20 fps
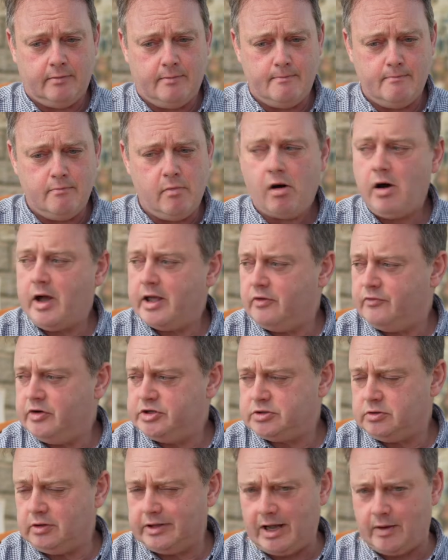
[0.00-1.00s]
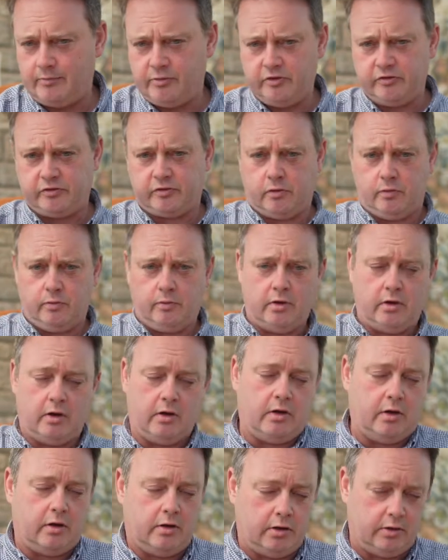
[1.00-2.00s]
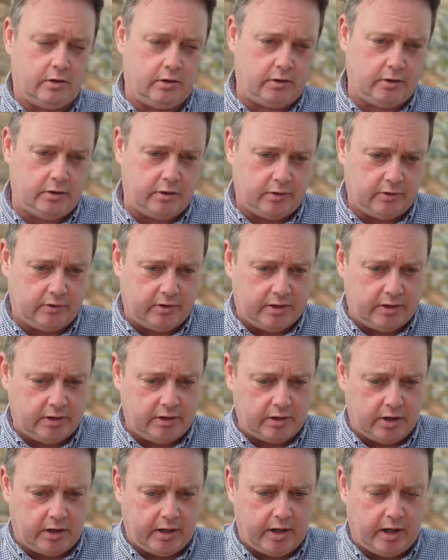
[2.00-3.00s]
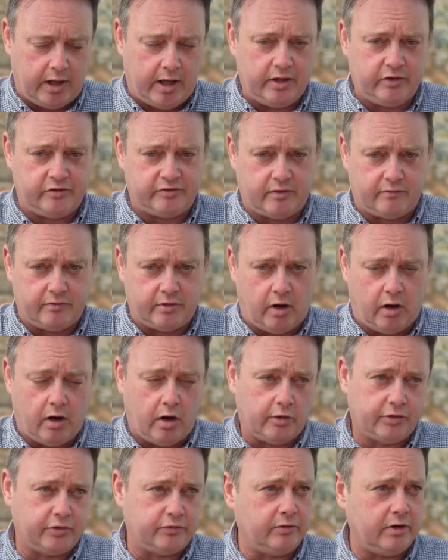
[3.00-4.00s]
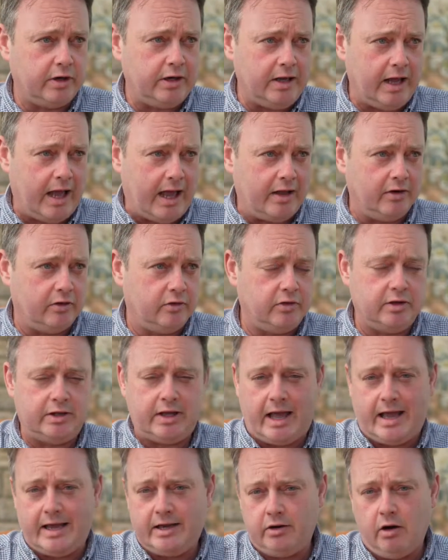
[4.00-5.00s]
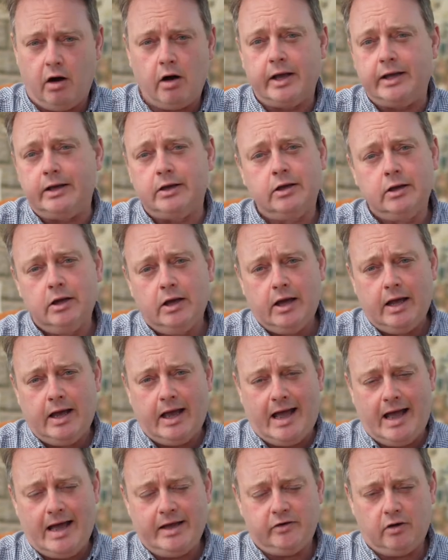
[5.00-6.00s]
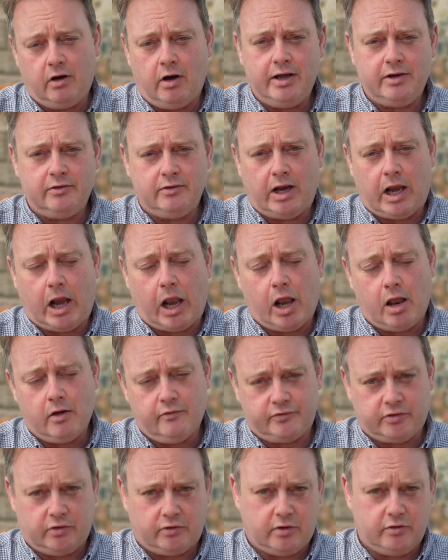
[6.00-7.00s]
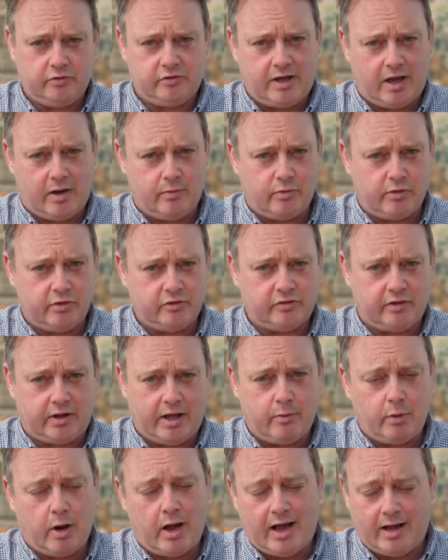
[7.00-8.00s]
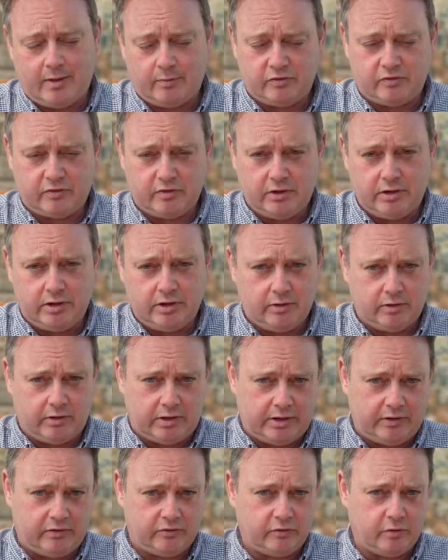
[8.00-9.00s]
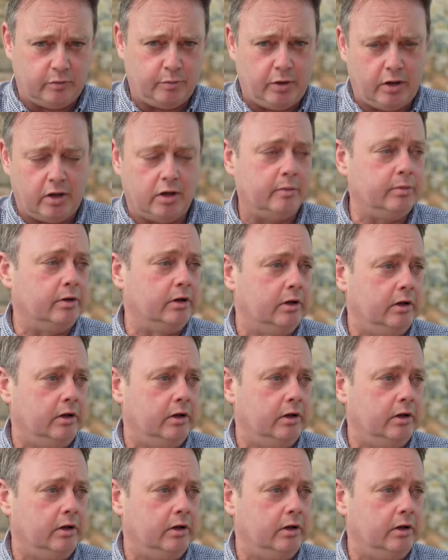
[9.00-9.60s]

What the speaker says: My original cameras were the A7R III and the A9, and I loved those cameras. They were absolutely superb.